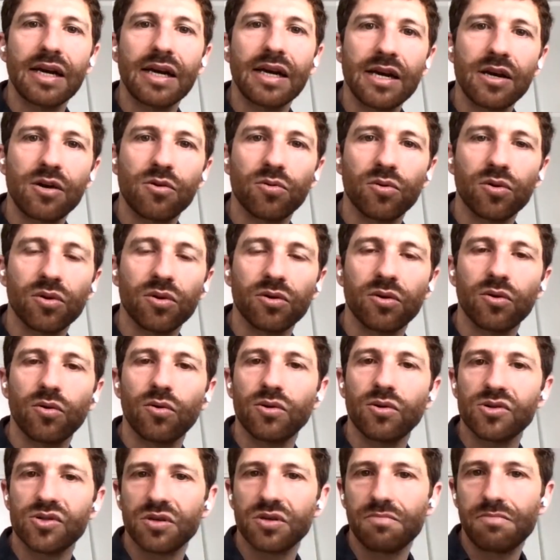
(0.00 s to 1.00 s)
equal or
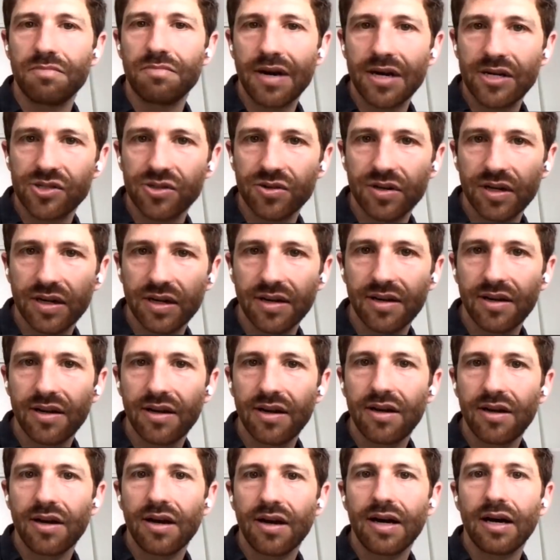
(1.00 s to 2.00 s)
symmetric
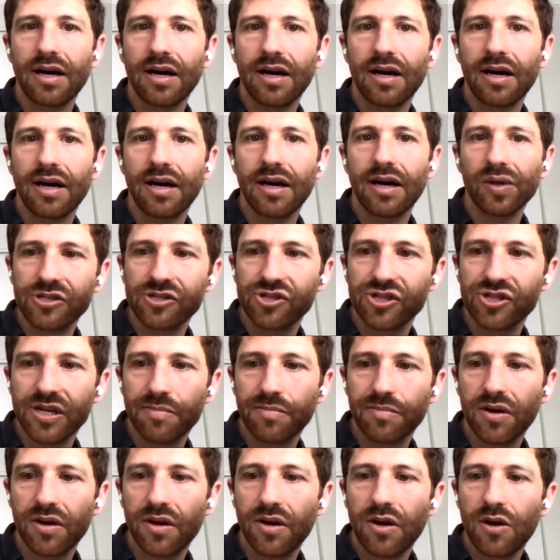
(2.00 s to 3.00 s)
uh,
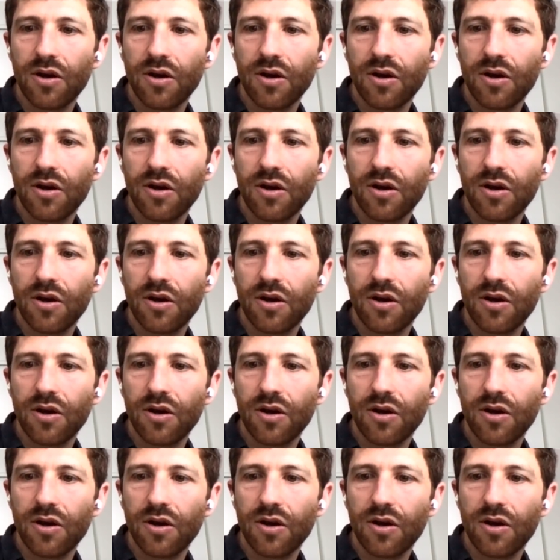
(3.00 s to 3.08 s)
relationship